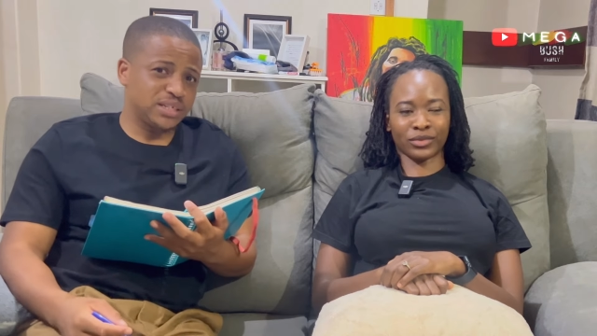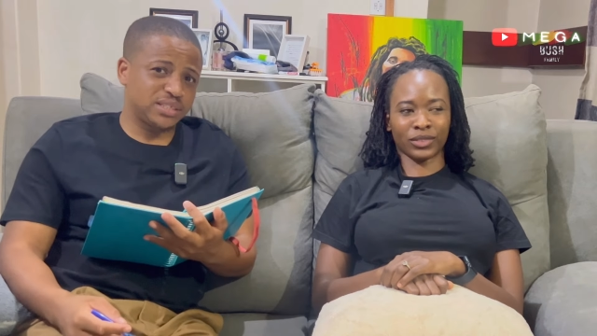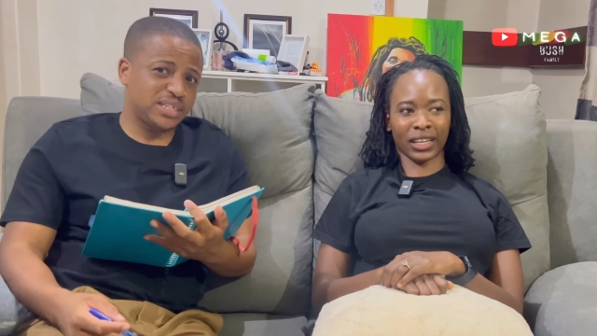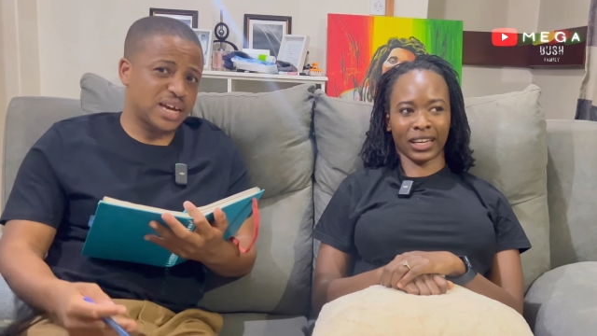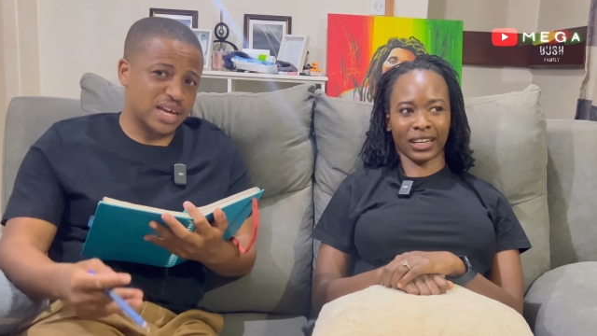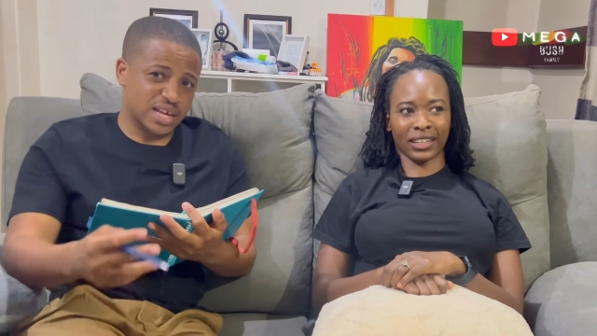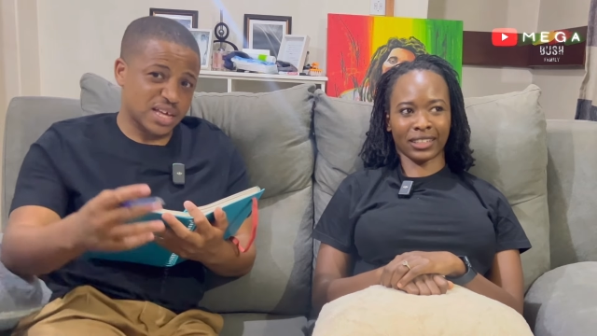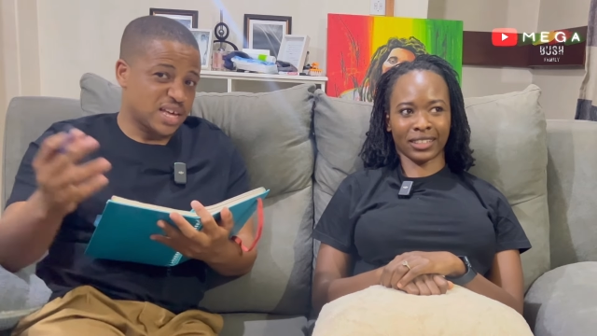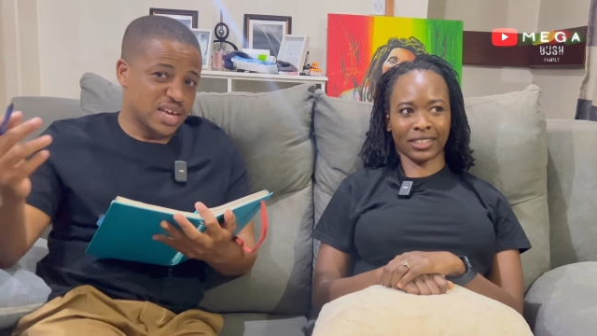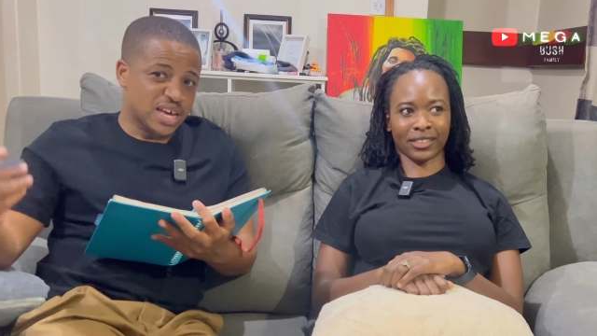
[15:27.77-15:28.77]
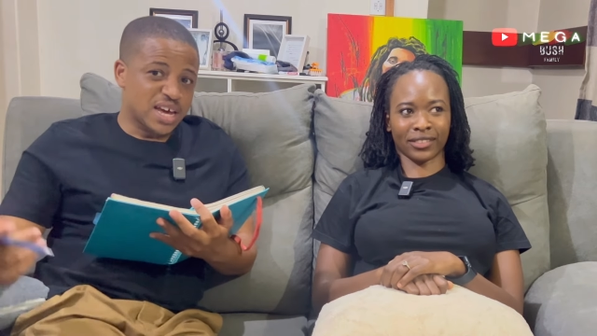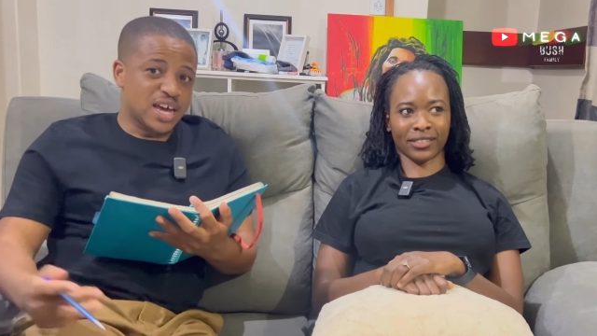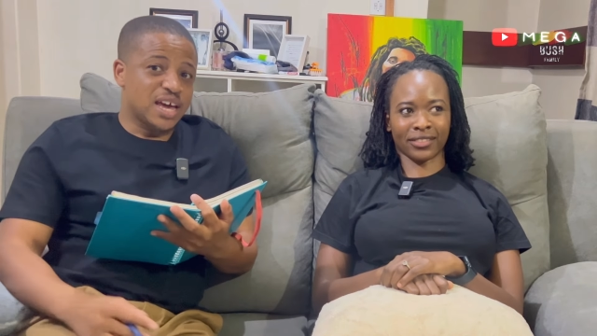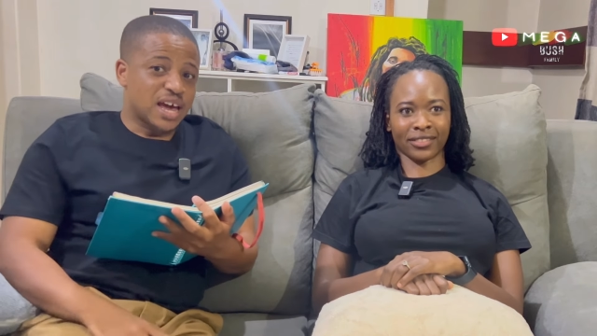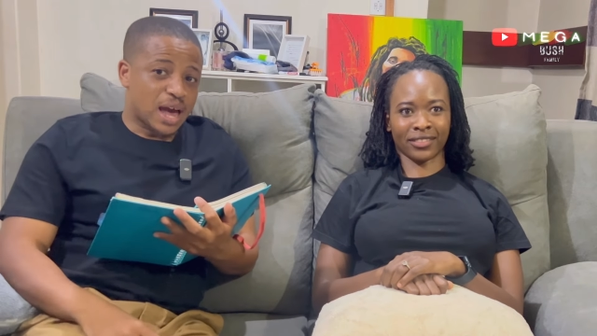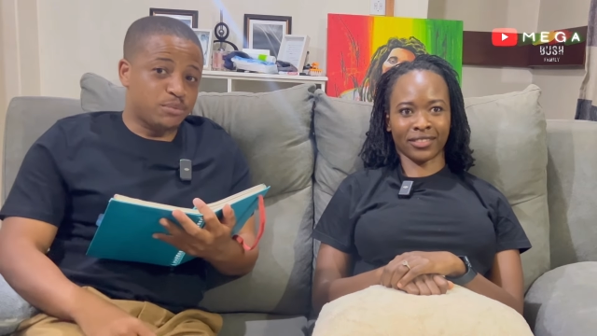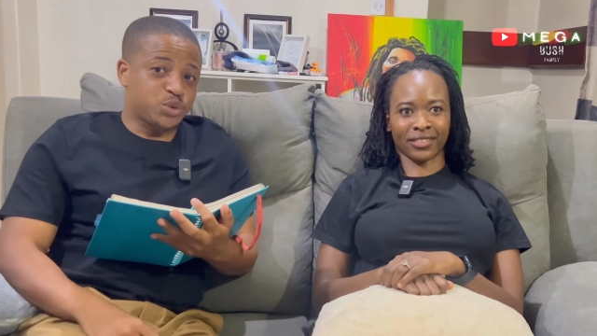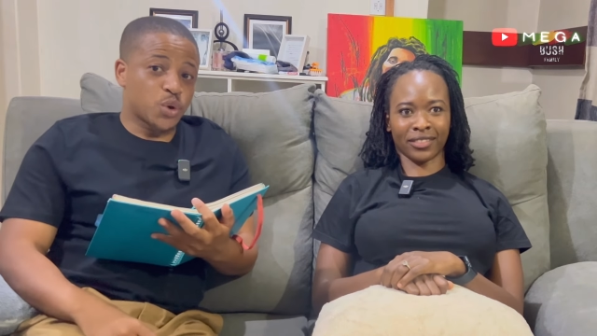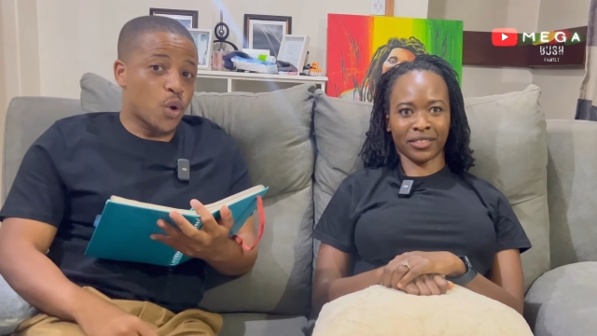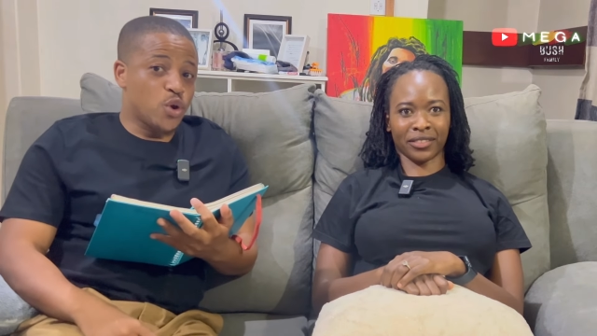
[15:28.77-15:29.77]
Speaker 1: uh, okay. uh, i'm sure
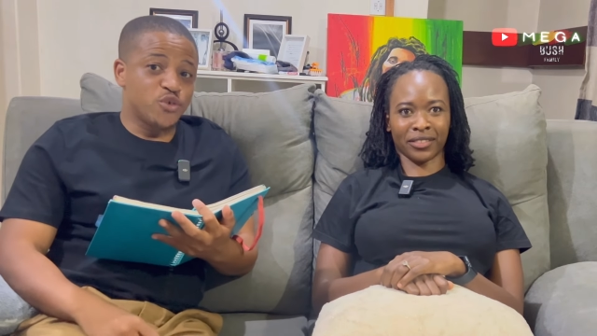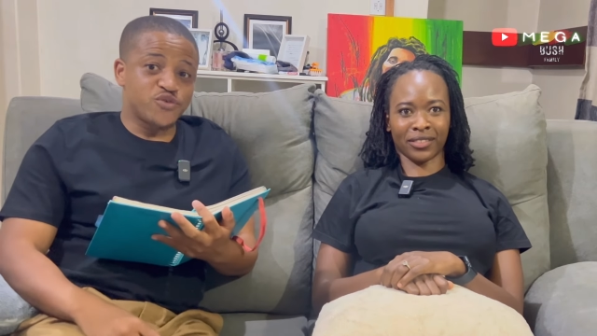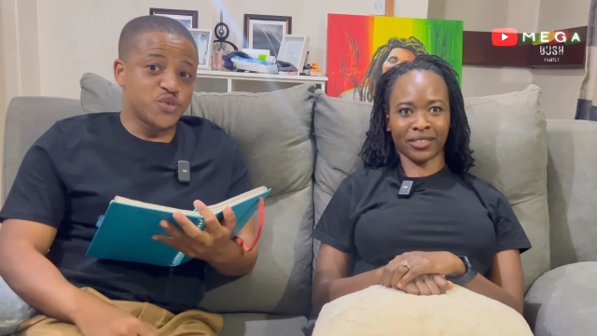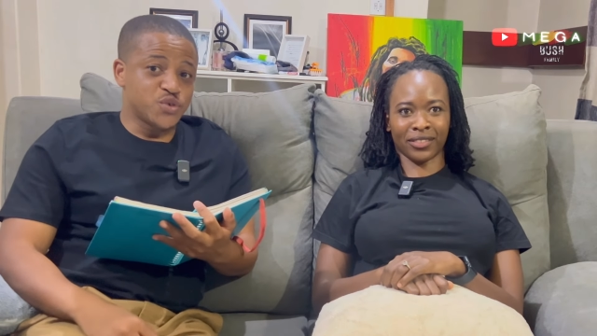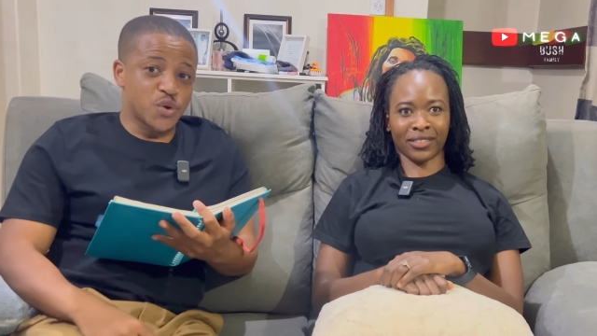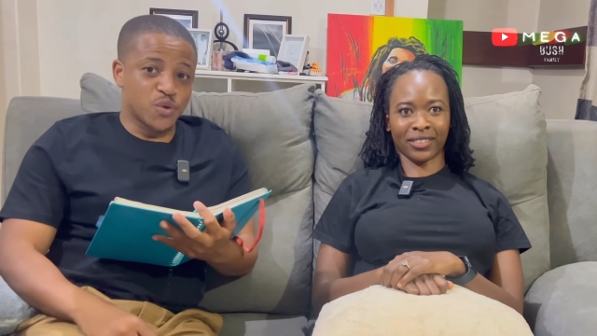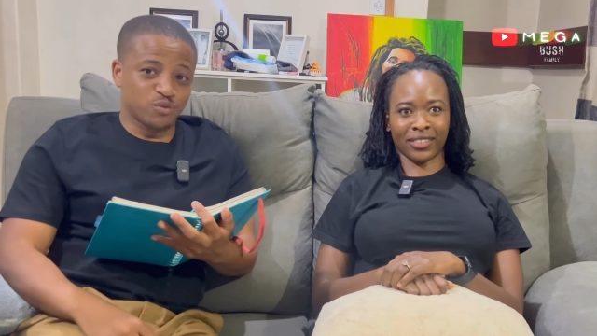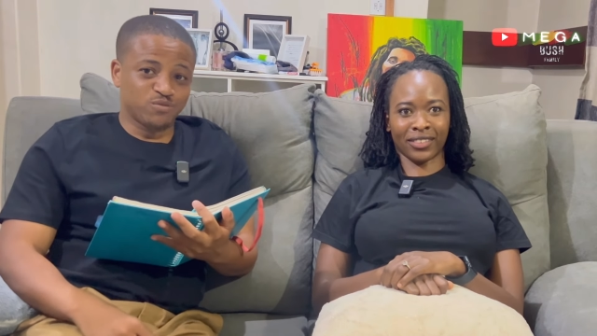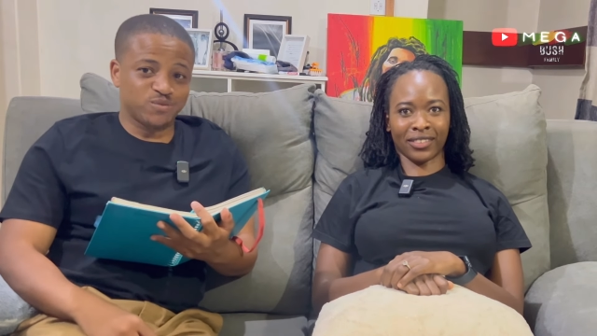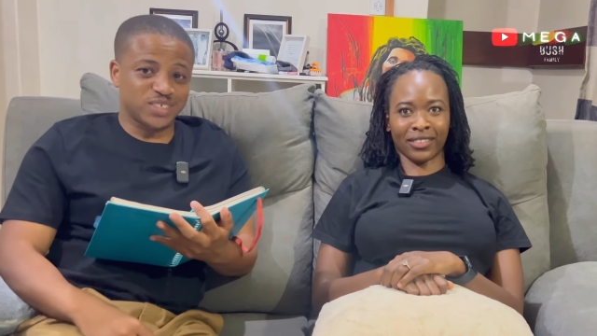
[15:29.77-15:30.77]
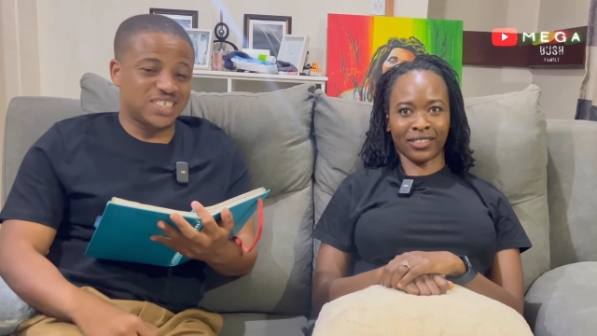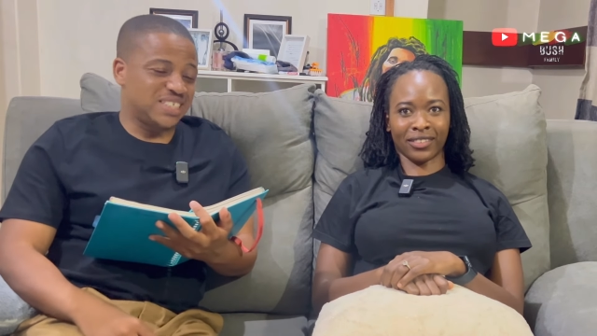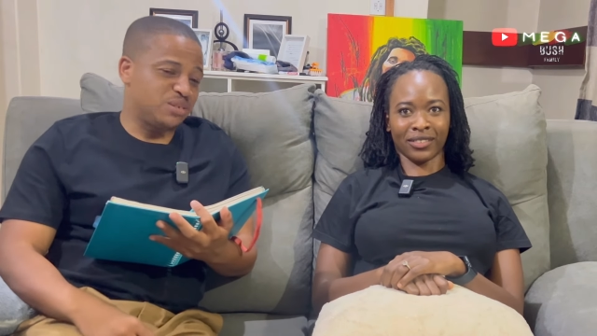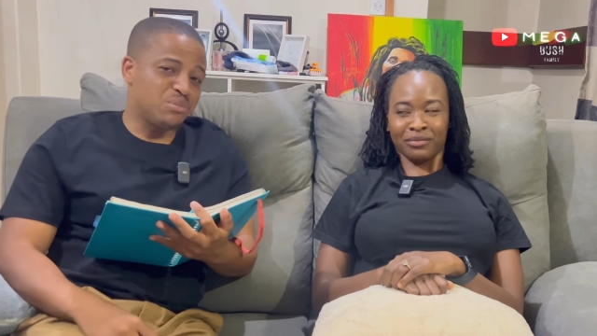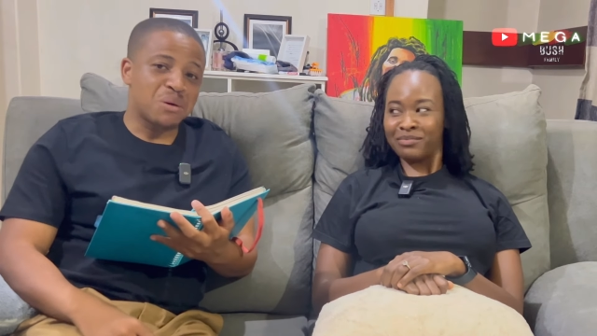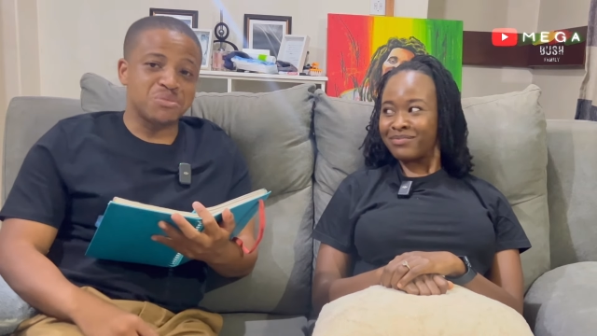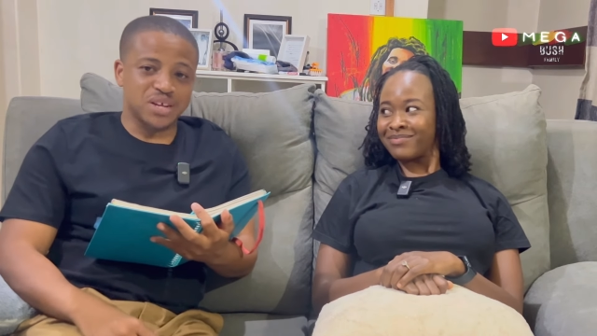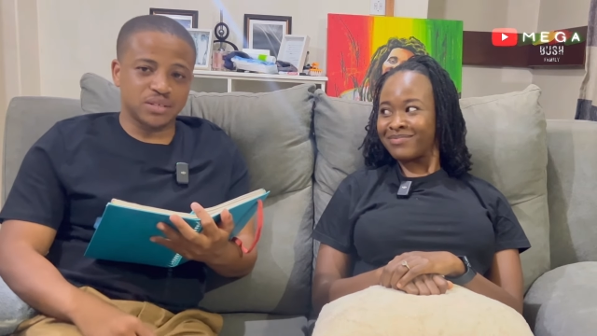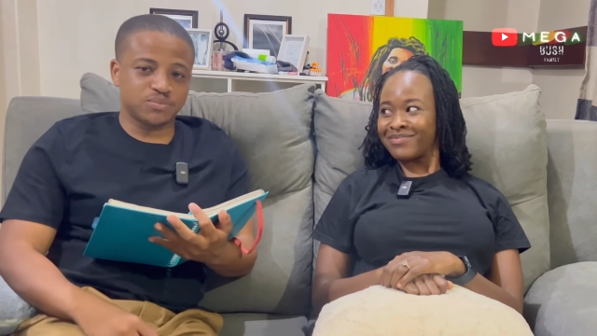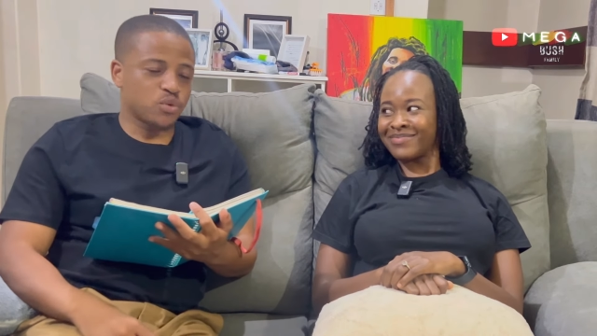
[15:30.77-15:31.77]
all of you know she's zimbabwean
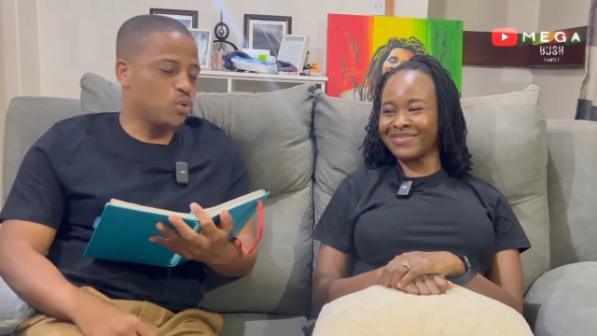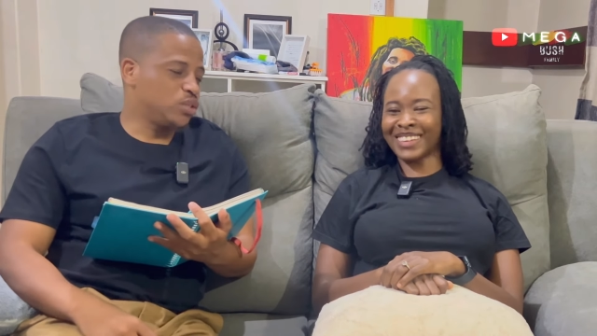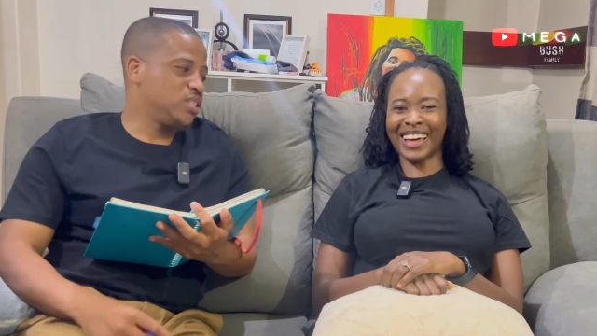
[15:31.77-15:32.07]
oh she's